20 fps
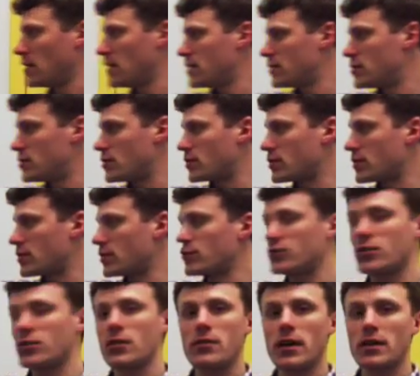So since
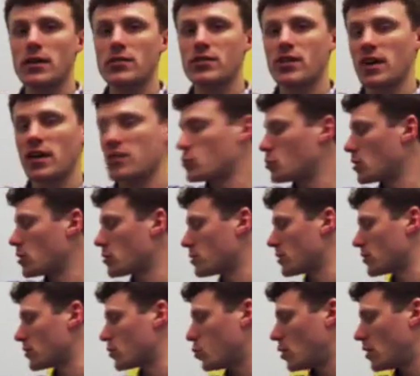g of x is x squared
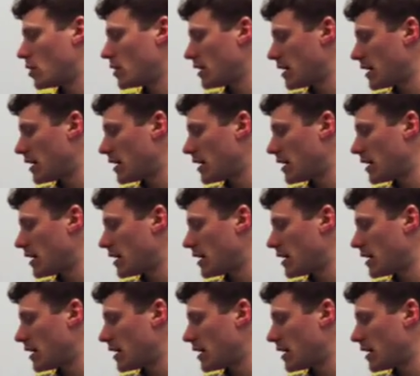plus 1,